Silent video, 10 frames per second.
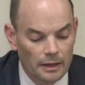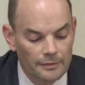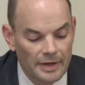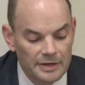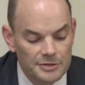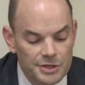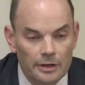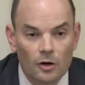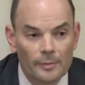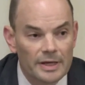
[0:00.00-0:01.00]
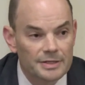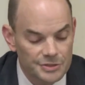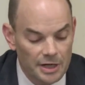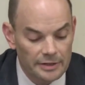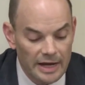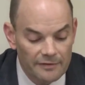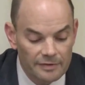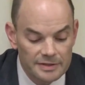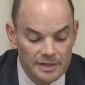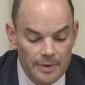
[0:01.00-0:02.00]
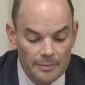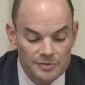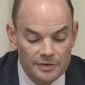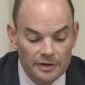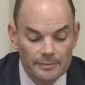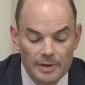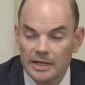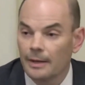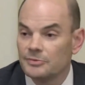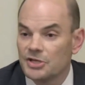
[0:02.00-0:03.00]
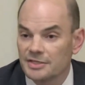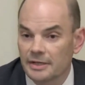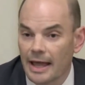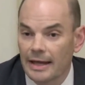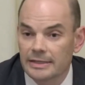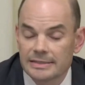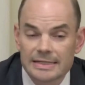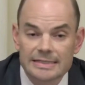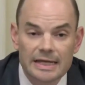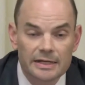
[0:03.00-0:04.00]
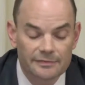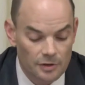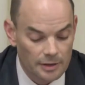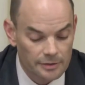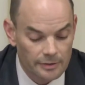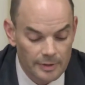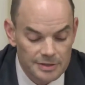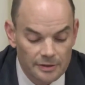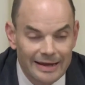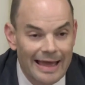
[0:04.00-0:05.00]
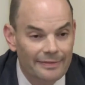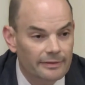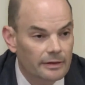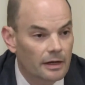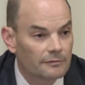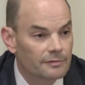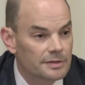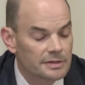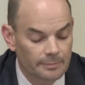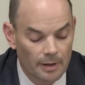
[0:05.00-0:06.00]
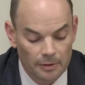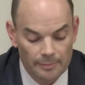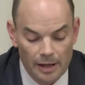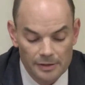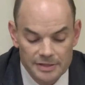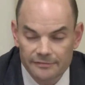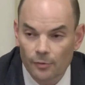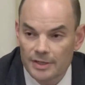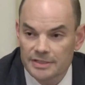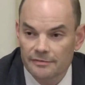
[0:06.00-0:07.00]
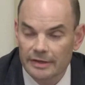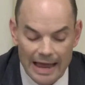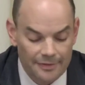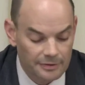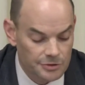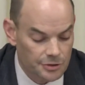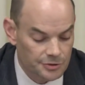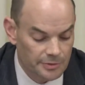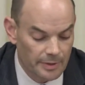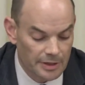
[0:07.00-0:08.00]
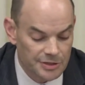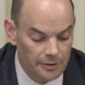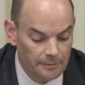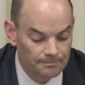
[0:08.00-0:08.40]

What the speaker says: Thank you, Chair Gomez, Chair Davids, and members of the committee. I'm Jason Adkins, Executive Director of the Minnesota Catholic Conference, the public policy voice of the Catholic Church in Minnesota.